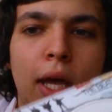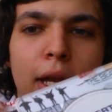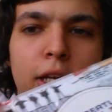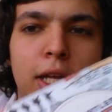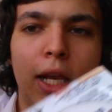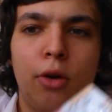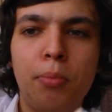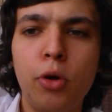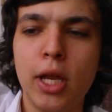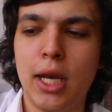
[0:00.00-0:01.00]
And you get a little
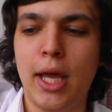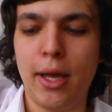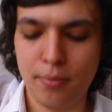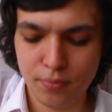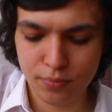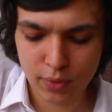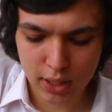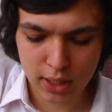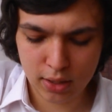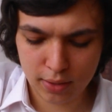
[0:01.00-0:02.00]
book in there.
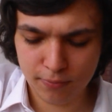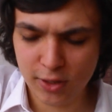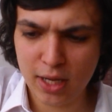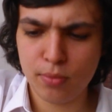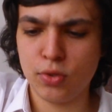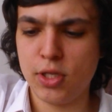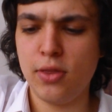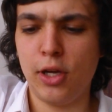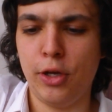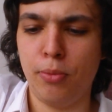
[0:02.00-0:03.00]
And I forget what's
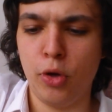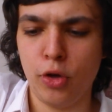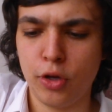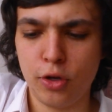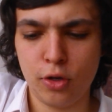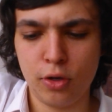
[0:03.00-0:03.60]
in the little book.